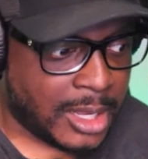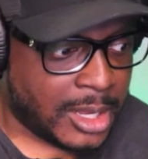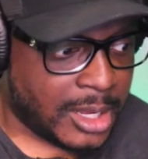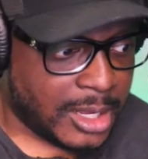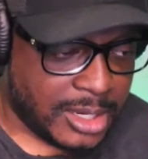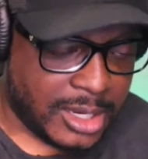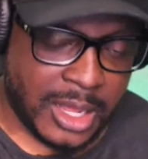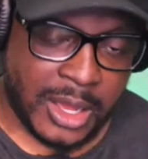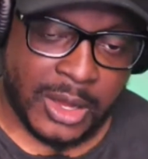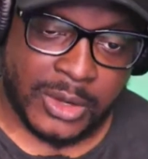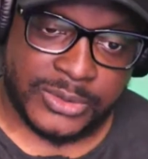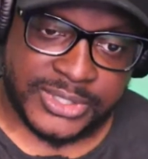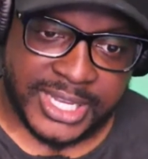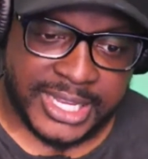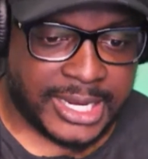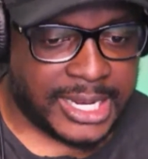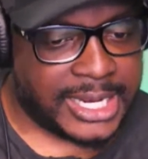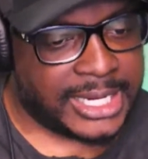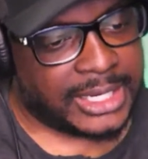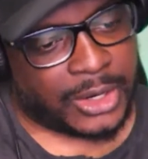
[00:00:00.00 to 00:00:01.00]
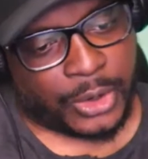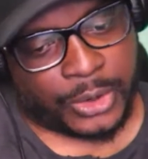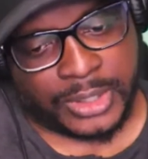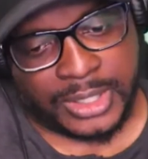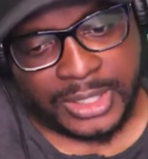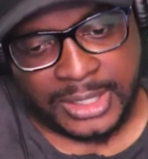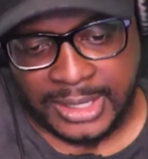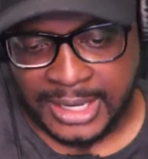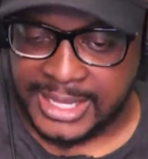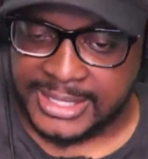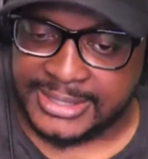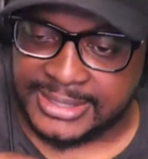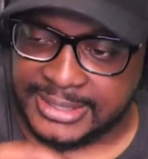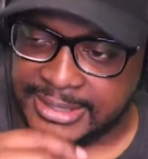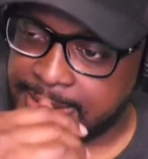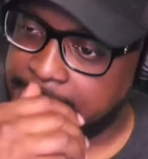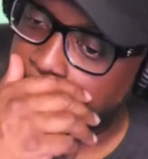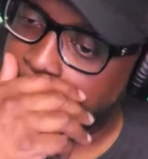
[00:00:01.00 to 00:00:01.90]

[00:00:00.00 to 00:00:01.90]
you know, say they learned a lesson